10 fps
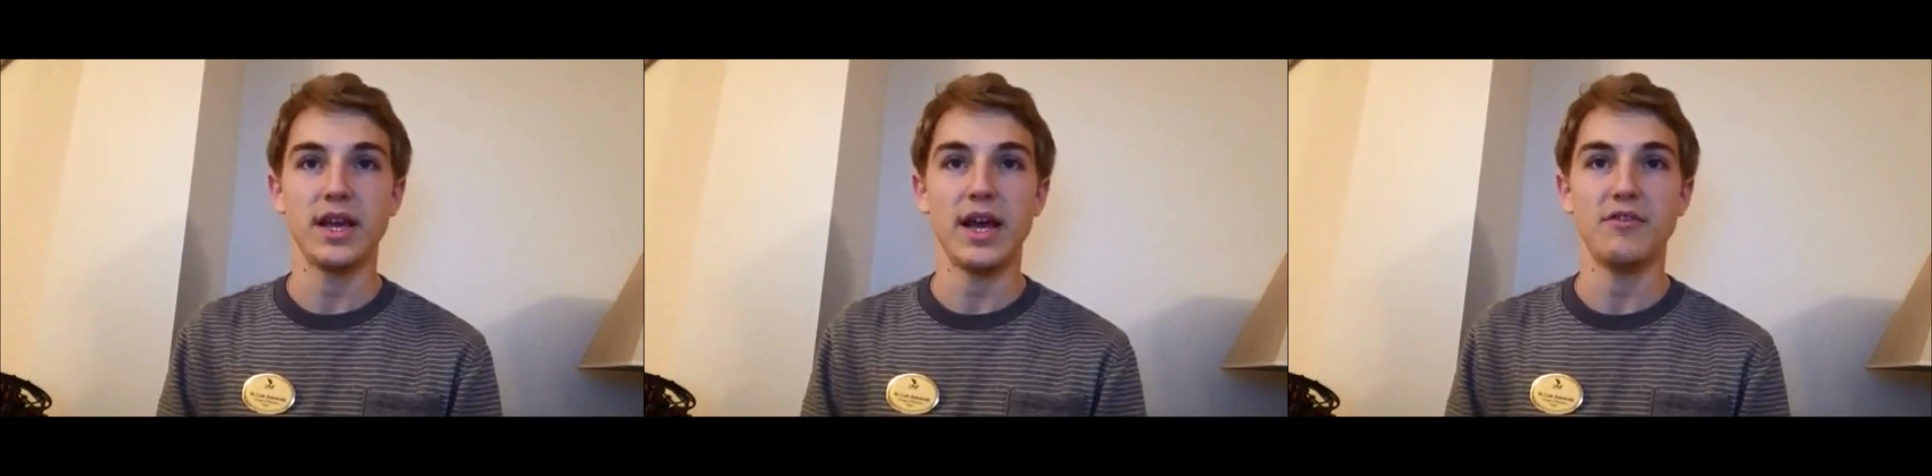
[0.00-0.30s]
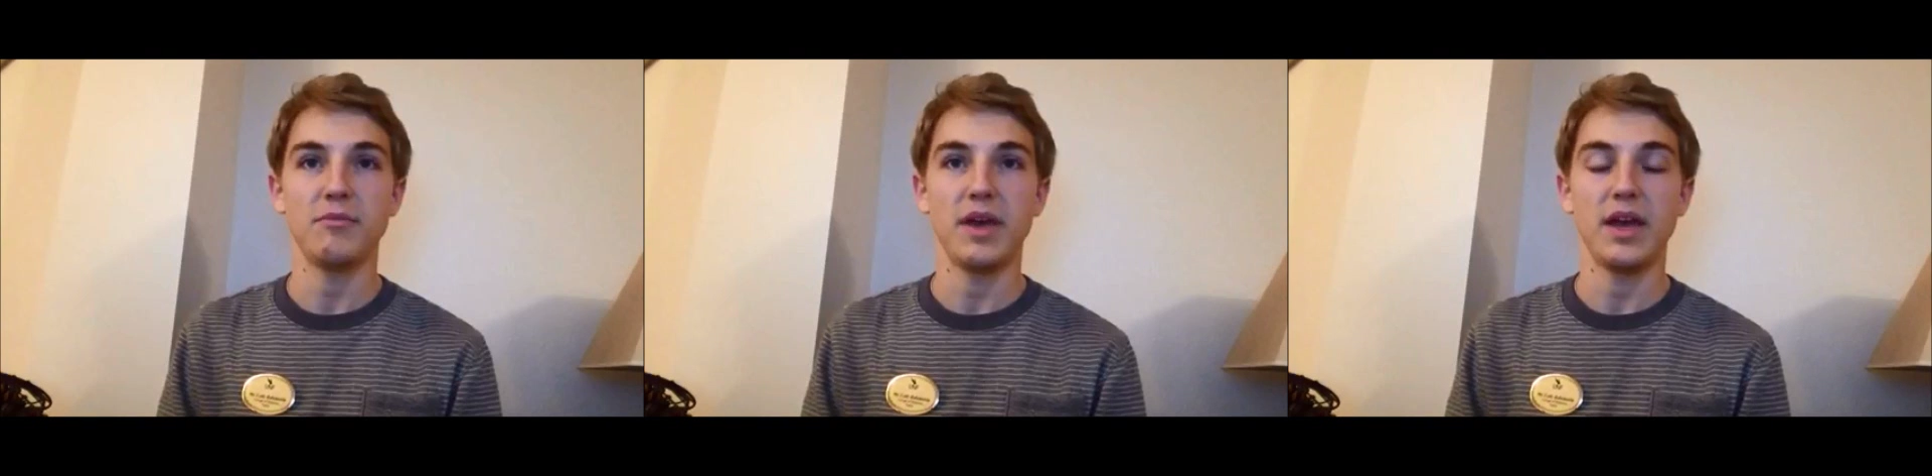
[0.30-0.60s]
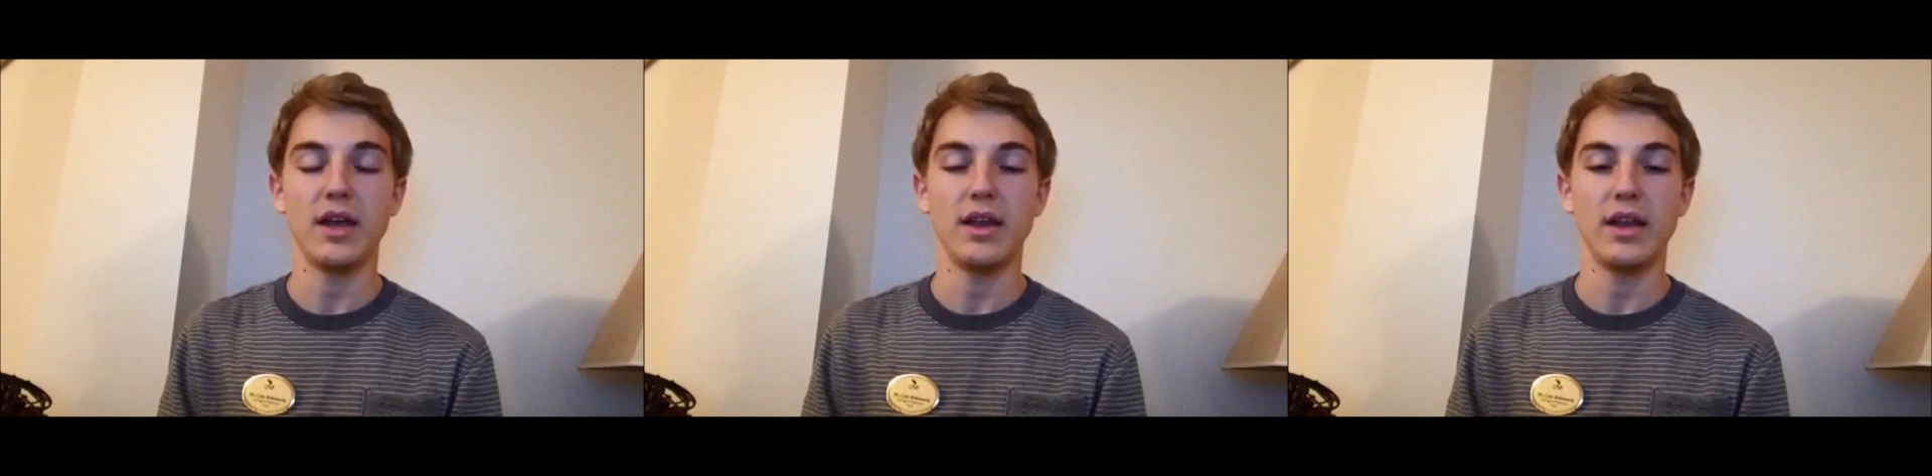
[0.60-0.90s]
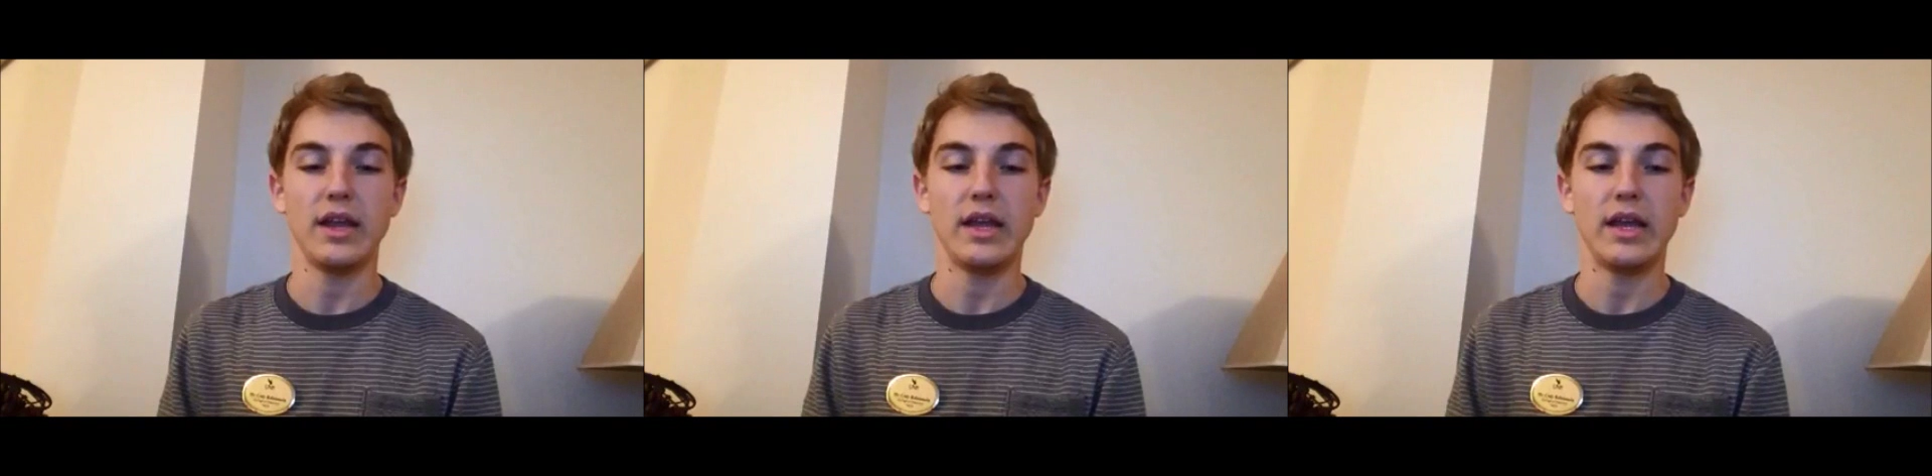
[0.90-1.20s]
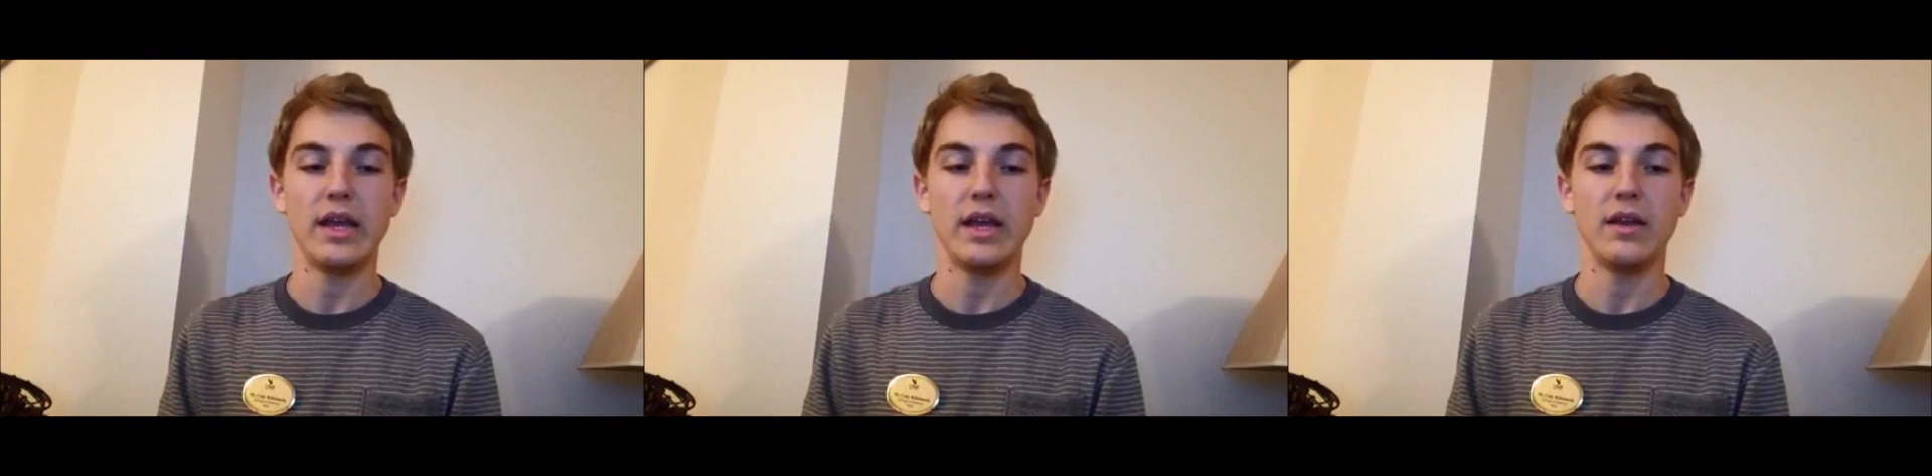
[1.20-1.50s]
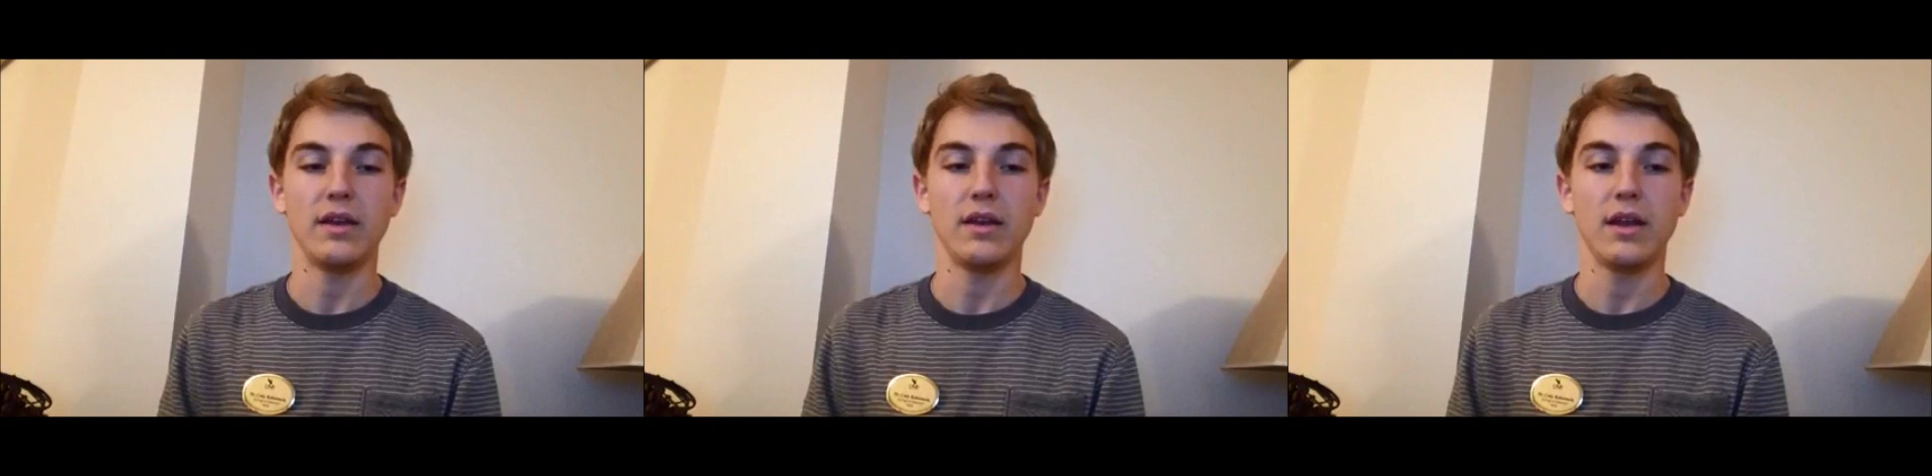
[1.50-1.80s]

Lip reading: have been in